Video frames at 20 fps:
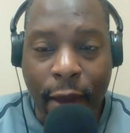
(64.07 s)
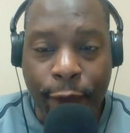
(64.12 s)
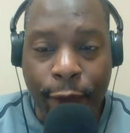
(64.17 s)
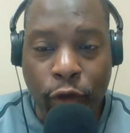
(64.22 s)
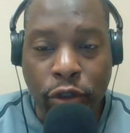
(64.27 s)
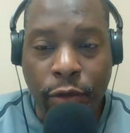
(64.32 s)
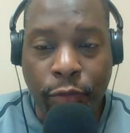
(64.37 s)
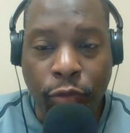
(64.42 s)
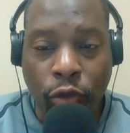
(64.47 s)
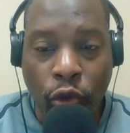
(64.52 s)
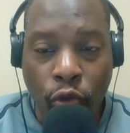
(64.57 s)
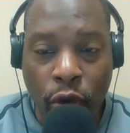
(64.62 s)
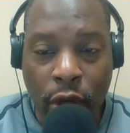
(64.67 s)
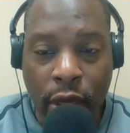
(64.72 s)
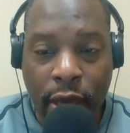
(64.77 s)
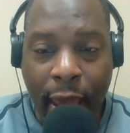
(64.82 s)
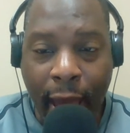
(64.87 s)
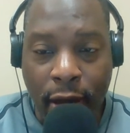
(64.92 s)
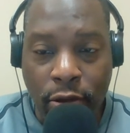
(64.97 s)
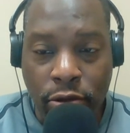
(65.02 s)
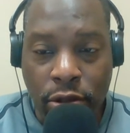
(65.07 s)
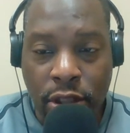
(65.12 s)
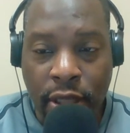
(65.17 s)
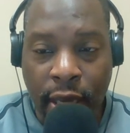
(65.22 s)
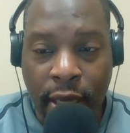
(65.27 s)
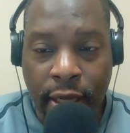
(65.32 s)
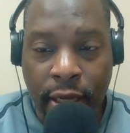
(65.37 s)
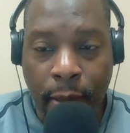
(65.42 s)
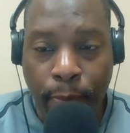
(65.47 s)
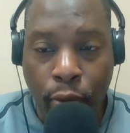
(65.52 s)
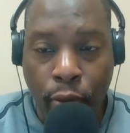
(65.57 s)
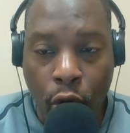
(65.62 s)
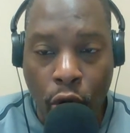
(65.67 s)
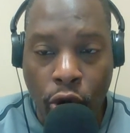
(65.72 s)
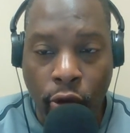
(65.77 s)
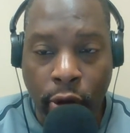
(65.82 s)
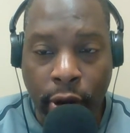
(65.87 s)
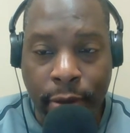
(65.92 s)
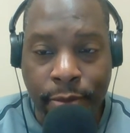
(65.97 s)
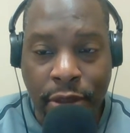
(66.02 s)
efforts of 3 outstanding
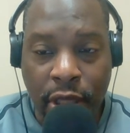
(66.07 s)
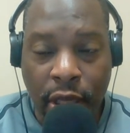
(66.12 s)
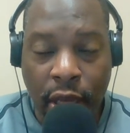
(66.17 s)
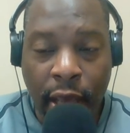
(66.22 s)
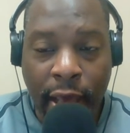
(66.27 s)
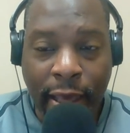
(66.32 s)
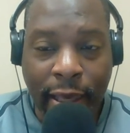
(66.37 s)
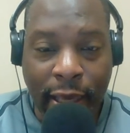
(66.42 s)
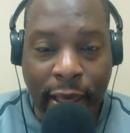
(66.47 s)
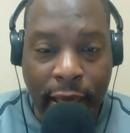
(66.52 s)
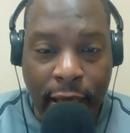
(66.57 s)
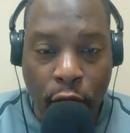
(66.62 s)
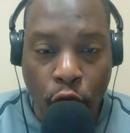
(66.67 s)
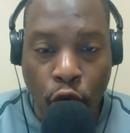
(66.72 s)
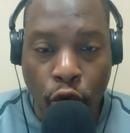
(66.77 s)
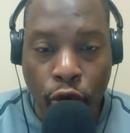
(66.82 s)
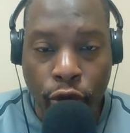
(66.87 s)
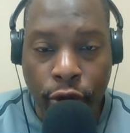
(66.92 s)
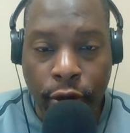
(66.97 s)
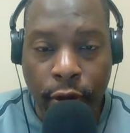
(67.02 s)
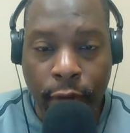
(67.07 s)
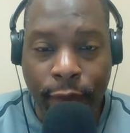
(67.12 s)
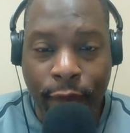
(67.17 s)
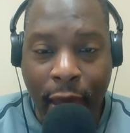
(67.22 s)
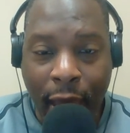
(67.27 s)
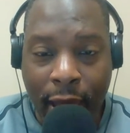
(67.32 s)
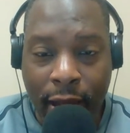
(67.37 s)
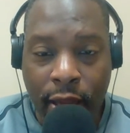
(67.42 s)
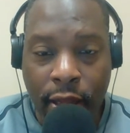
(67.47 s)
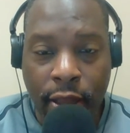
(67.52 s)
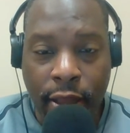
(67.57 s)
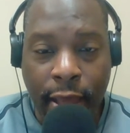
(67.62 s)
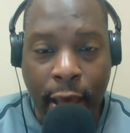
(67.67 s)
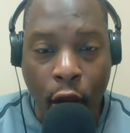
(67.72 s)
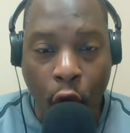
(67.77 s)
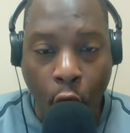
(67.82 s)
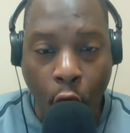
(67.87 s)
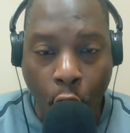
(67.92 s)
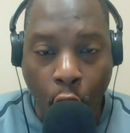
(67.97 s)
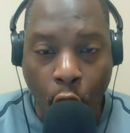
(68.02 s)
programs in Northern Nevada
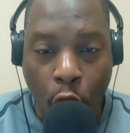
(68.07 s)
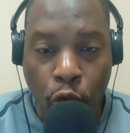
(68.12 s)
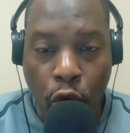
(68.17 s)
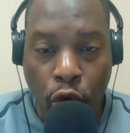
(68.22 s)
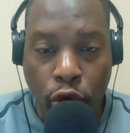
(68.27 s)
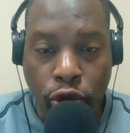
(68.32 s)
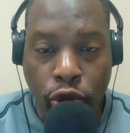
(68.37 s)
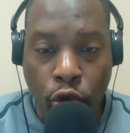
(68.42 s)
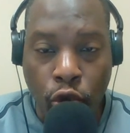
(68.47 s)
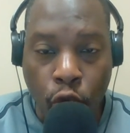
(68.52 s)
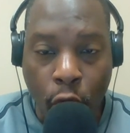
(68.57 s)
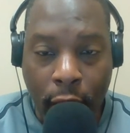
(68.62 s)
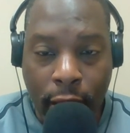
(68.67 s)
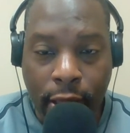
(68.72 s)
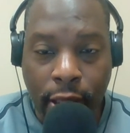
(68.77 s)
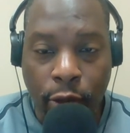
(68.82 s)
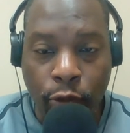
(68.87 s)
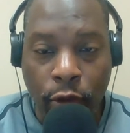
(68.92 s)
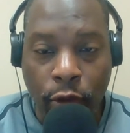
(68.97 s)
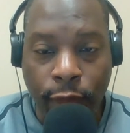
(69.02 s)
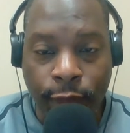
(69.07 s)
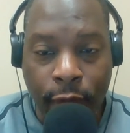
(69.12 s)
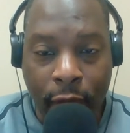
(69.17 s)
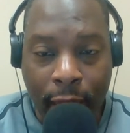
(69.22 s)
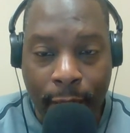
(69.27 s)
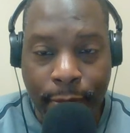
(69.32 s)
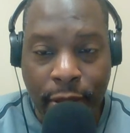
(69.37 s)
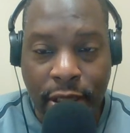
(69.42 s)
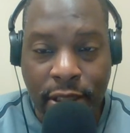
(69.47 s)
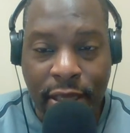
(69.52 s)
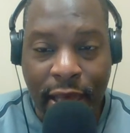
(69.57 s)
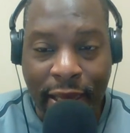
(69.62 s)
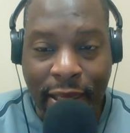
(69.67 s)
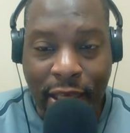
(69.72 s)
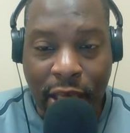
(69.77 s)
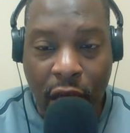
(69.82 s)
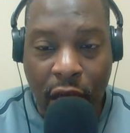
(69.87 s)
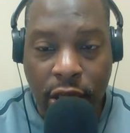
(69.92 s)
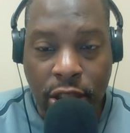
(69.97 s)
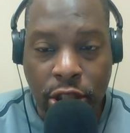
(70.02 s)
that all work directly with families and
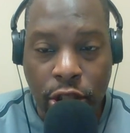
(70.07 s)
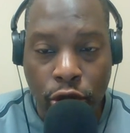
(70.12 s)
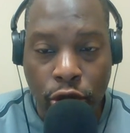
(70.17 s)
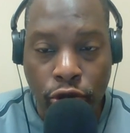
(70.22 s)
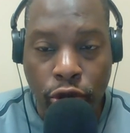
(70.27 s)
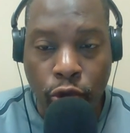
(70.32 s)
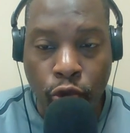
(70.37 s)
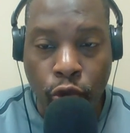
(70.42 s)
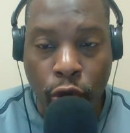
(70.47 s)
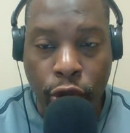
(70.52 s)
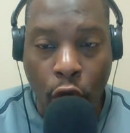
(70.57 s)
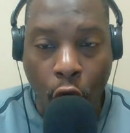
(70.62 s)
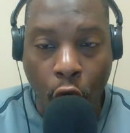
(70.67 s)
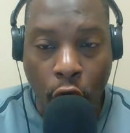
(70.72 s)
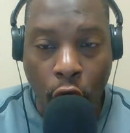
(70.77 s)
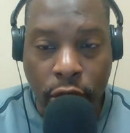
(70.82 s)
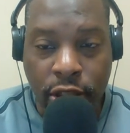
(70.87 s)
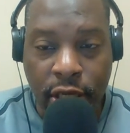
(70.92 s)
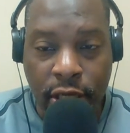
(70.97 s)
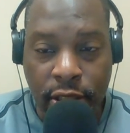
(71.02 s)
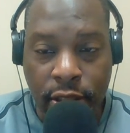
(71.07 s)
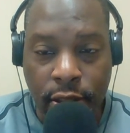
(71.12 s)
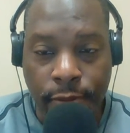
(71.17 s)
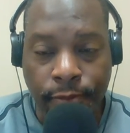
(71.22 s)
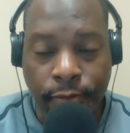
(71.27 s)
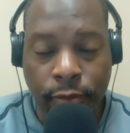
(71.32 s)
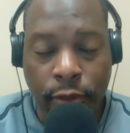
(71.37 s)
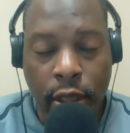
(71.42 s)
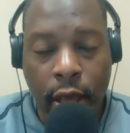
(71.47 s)
young children with autism.